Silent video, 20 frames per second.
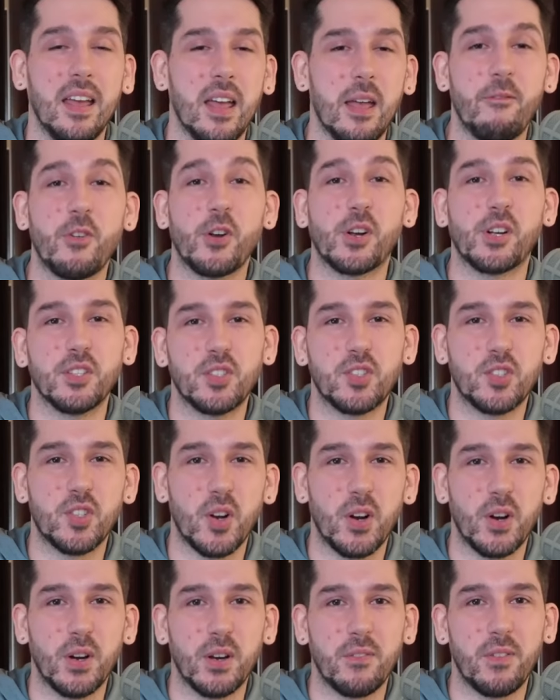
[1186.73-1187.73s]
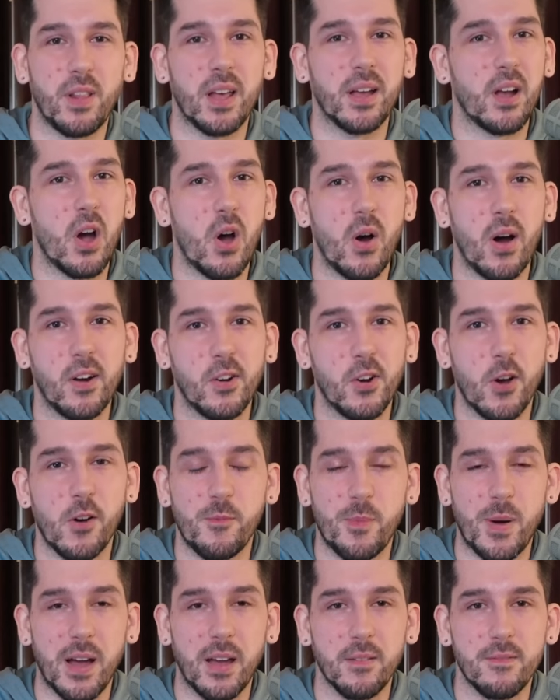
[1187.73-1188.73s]
if you're concerned of like, oh, I don't know
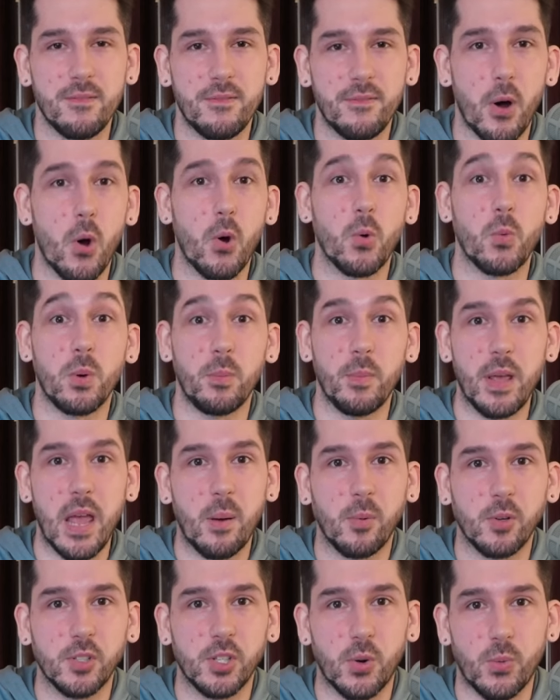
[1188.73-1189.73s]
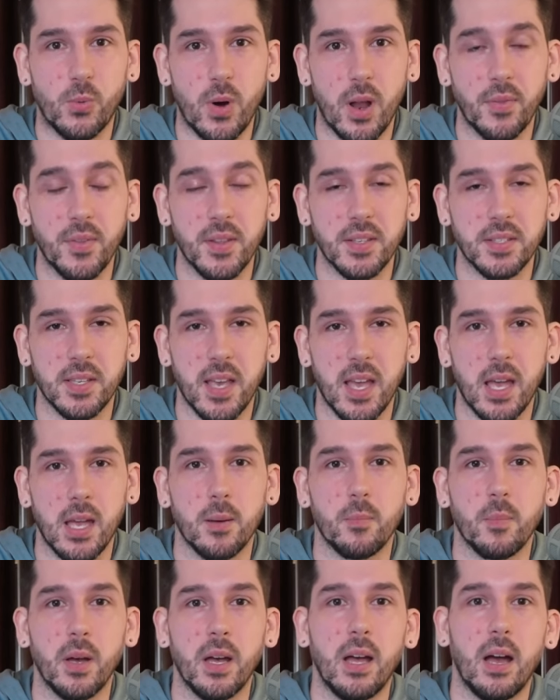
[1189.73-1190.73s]
if my phone will be able to run this
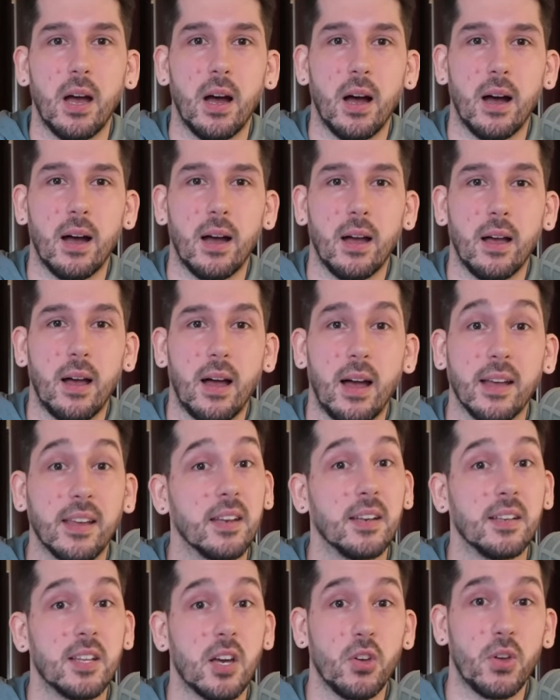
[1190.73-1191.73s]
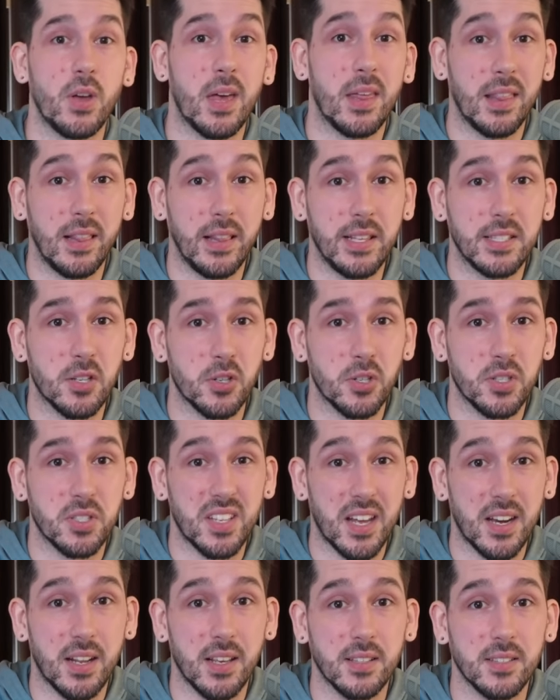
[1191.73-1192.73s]
game, I can tell you at least there's
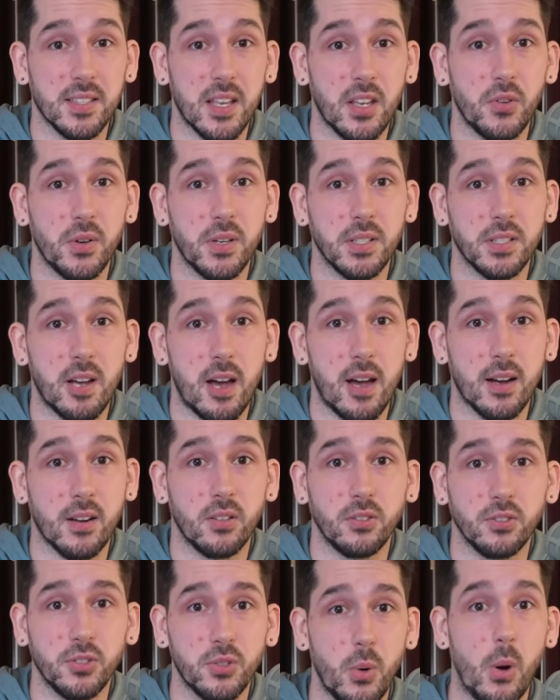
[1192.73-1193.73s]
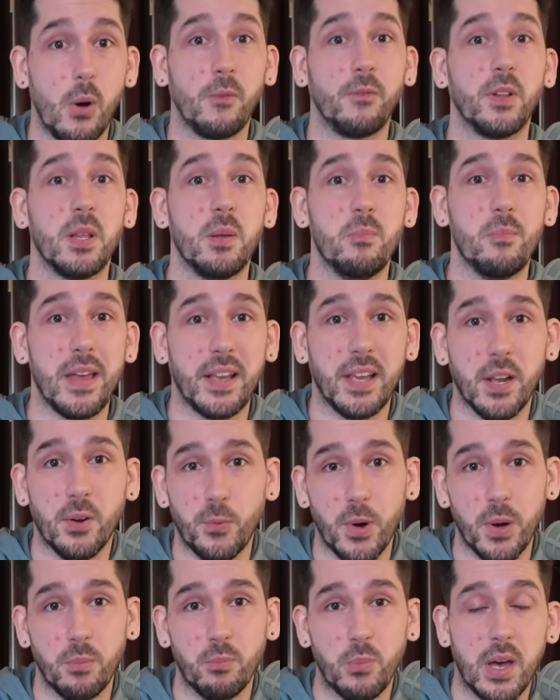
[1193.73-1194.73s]
settings that you can toggle to hopefully make it
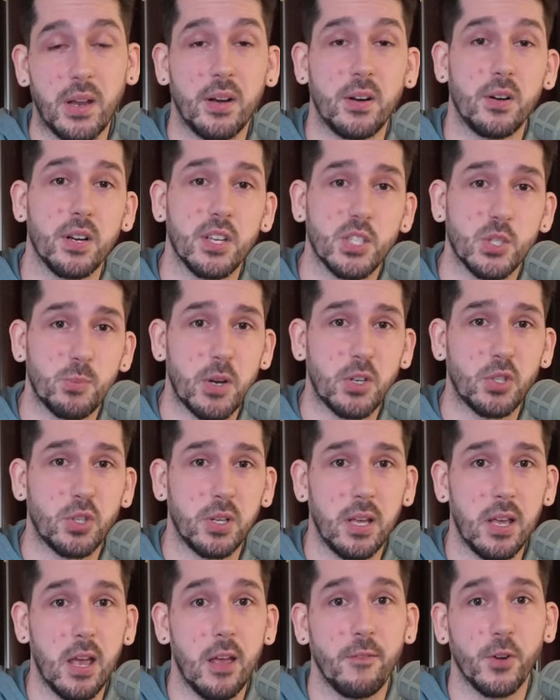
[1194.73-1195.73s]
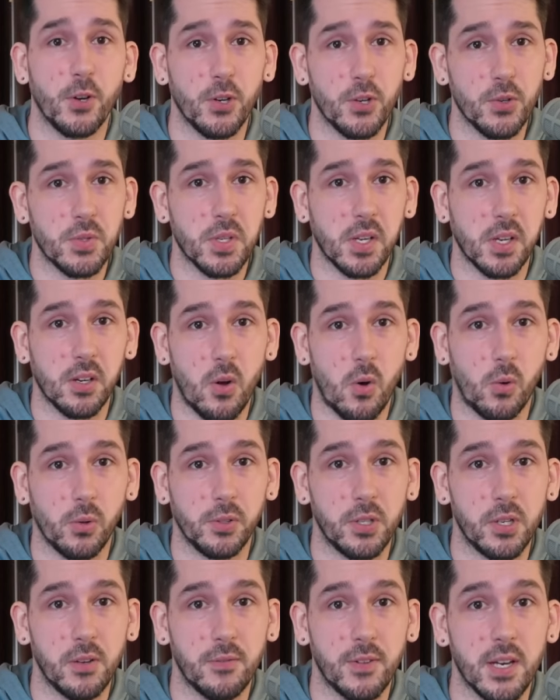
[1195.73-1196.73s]
run better, especially if you're using an
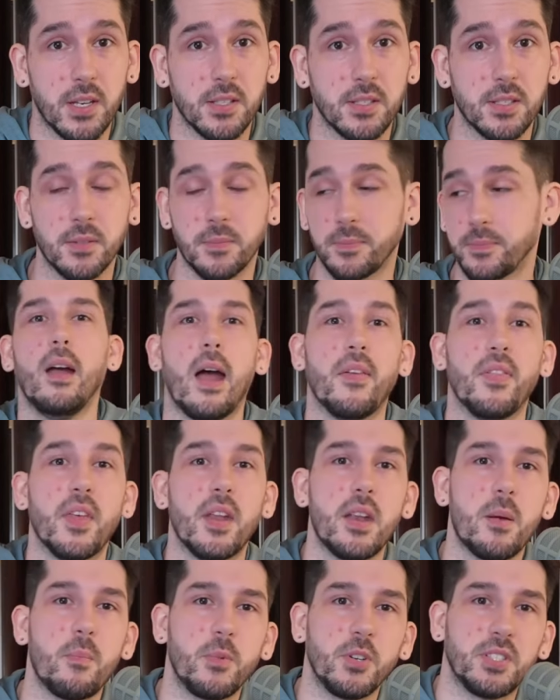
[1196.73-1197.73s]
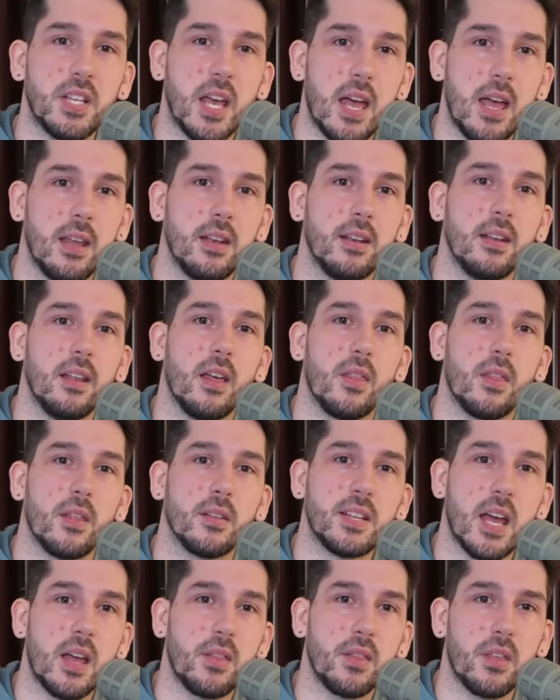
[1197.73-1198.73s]
older device. And then number 10, the
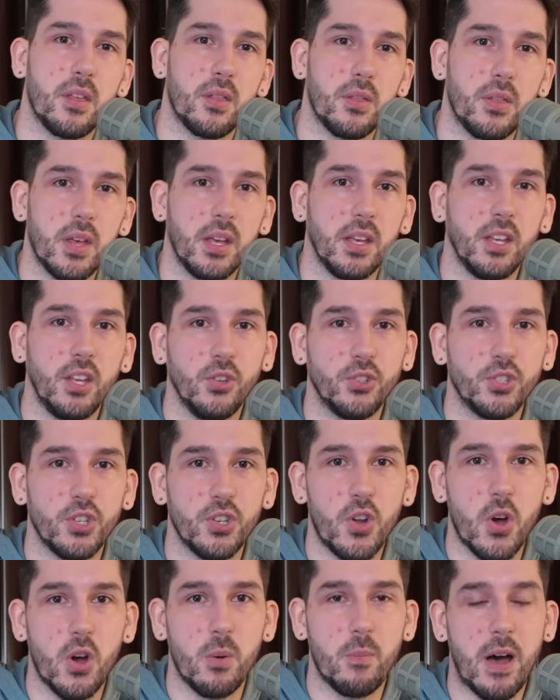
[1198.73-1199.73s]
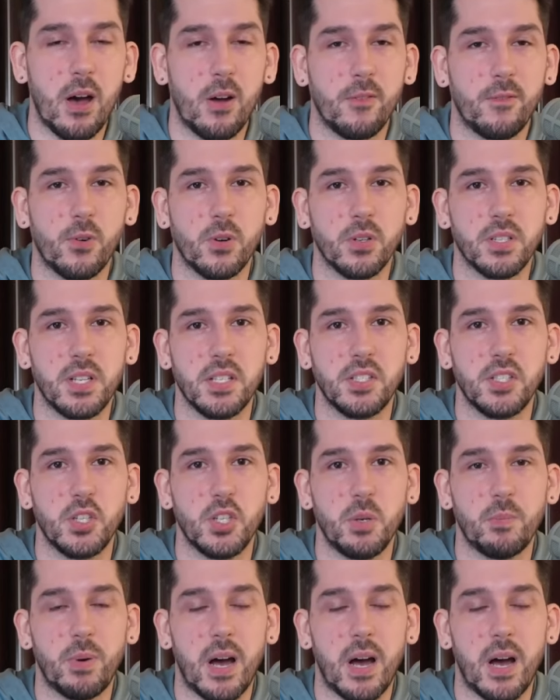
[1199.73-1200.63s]
10th thing you should know about for TCG